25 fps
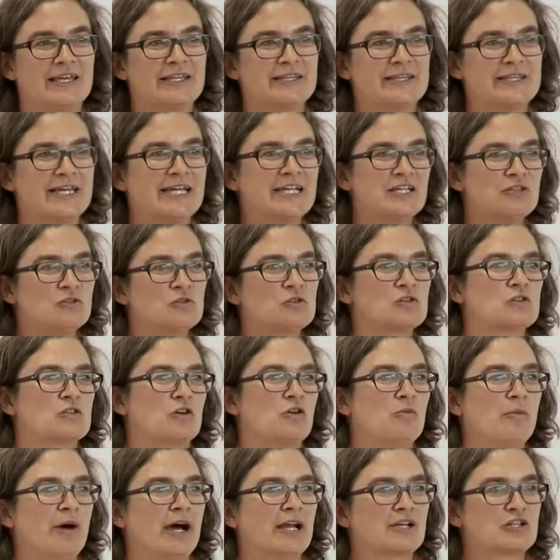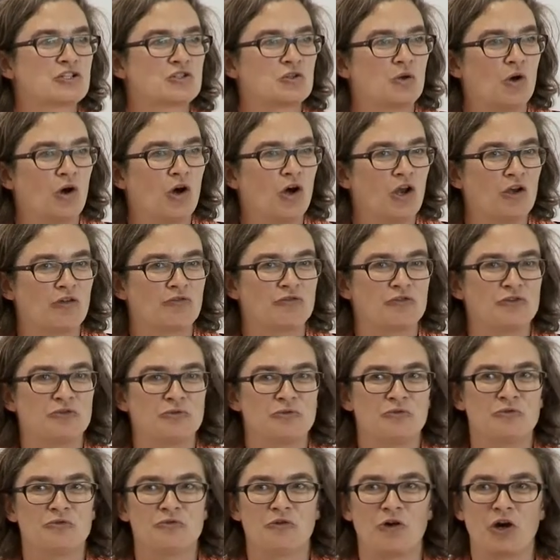Thank you so much to all of
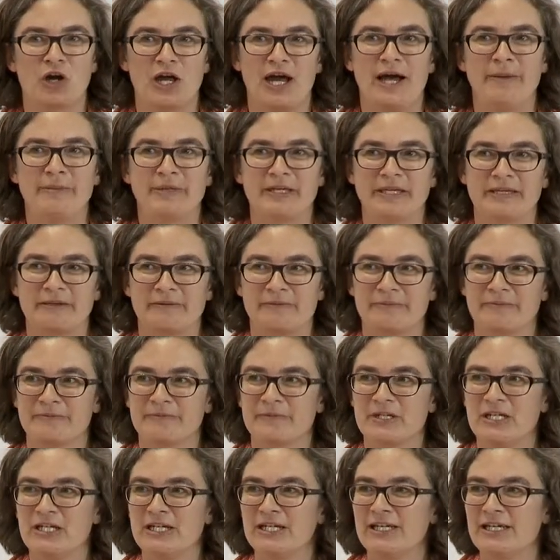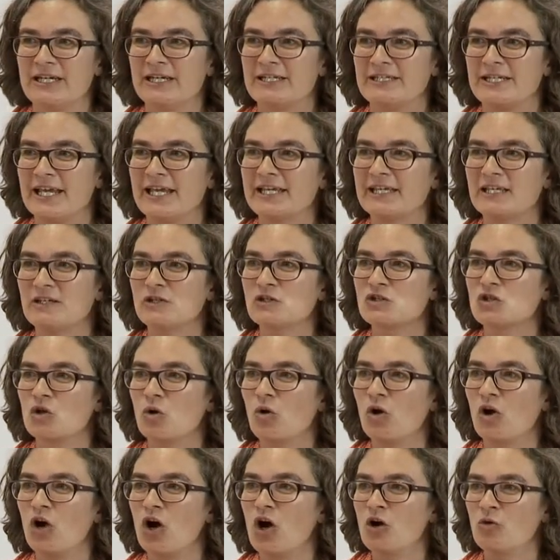you for coming. Taking so
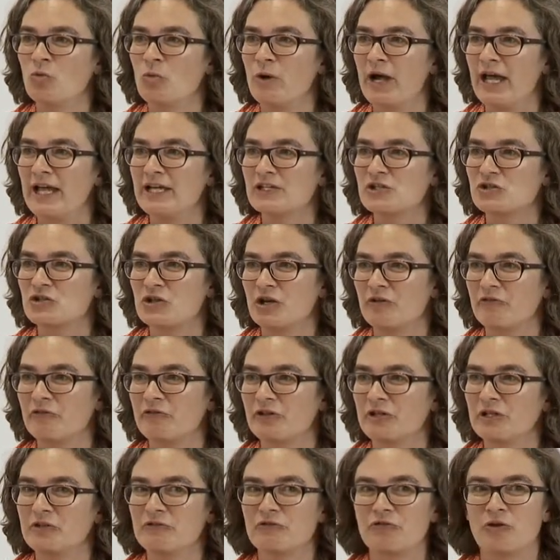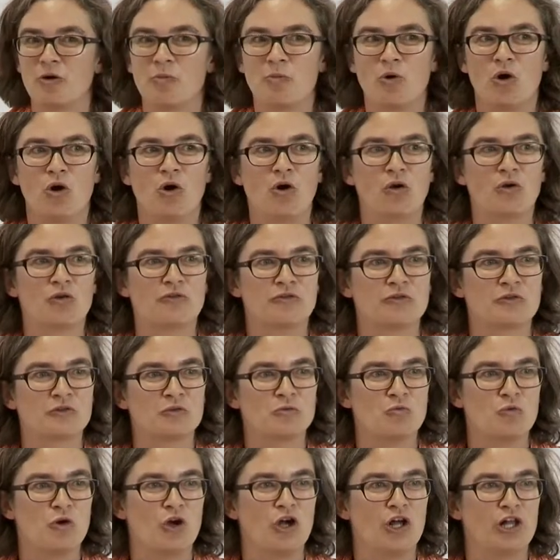long ways, traveling from all over the
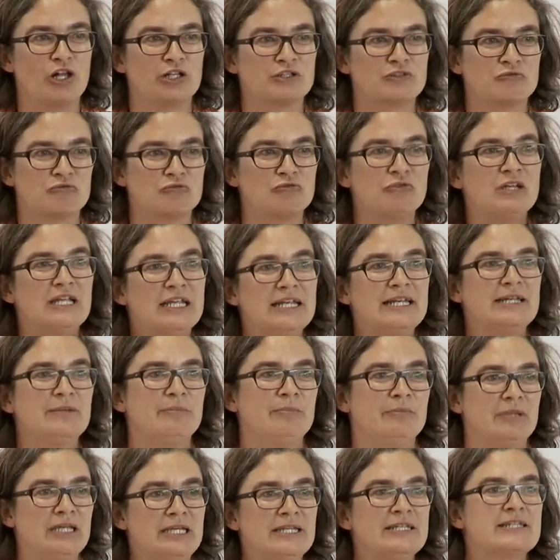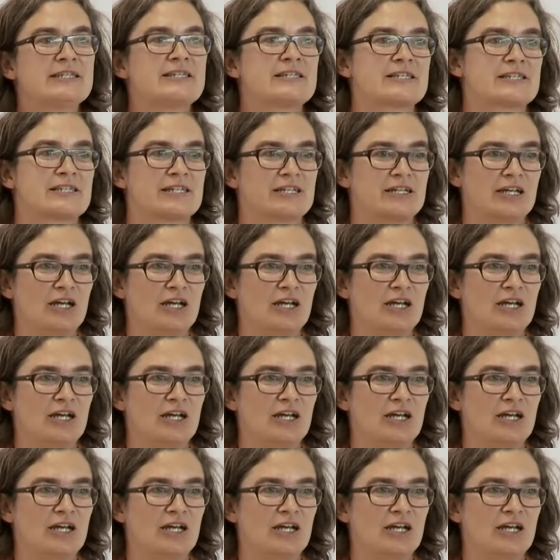world, really means